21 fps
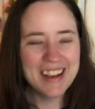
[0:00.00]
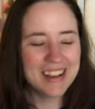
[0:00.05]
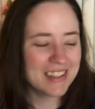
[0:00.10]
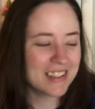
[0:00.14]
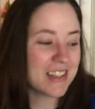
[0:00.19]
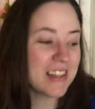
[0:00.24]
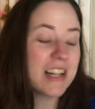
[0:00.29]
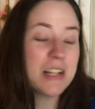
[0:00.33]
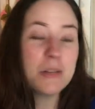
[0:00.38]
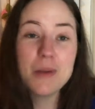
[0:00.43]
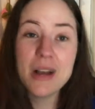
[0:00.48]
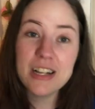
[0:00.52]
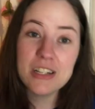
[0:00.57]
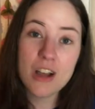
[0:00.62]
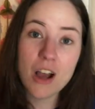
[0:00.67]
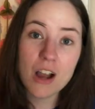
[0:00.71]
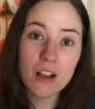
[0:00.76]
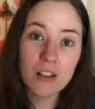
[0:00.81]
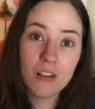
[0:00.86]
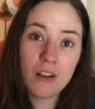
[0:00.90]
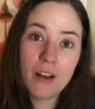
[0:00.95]
So that's why I
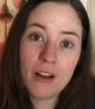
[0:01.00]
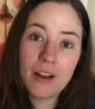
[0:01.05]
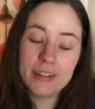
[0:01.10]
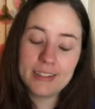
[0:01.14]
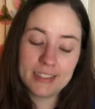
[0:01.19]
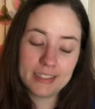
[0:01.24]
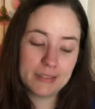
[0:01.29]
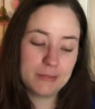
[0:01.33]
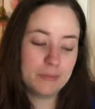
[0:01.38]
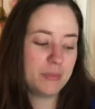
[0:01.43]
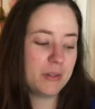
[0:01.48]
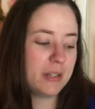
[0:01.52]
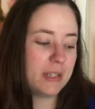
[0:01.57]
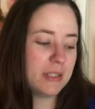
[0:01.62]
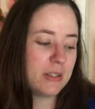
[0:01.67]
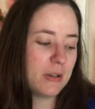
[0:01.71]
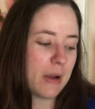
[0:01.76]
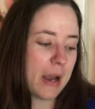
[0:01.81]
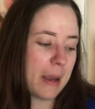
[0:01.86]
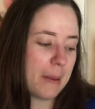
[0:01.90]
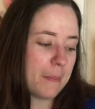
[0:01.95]
talk a lot, but it's
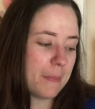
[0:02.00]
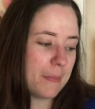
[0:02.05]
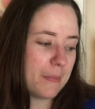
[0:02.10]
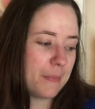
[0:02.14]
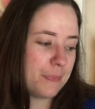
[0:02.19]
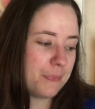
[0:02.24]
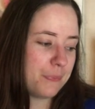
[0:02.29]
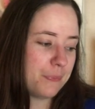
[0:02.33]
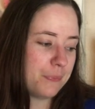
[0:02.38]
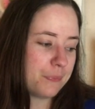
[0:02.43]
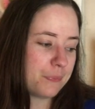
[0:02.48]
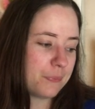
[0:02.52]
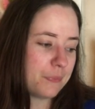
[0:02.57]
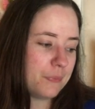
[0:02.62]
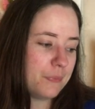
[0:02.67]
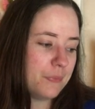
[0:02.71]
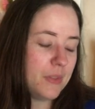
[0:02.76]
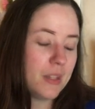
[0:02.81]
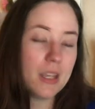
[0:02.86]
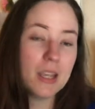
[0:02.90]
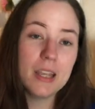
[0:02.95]
okay.
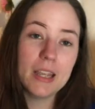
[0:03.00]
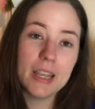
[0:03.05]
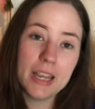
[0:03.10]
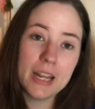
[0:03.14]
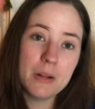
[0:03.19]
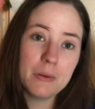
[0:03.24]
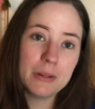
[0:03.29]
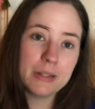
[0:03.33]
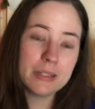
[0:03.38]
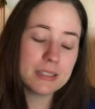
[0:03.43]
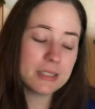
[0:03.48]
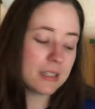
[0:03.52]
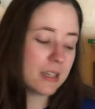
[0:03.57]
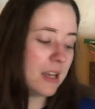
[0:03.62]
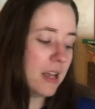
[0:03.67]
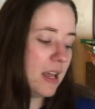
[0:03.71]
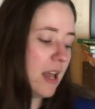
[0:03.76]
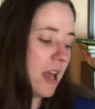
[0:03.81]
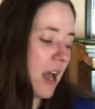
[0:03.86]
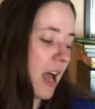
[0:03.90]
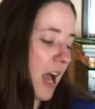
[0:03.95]
Anyways,
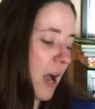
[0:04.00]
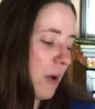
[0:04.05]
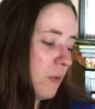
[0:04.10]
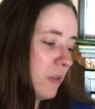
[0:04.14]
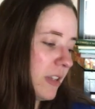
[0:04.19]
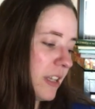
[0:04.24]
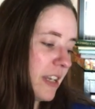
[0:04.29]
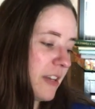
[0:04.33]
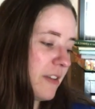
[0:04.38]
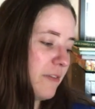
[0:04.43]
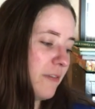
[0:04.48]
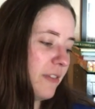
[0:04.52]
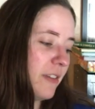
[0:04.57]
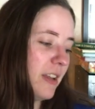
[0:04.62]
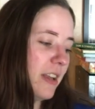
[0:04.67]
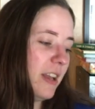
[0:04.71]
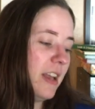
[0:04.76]
I will leave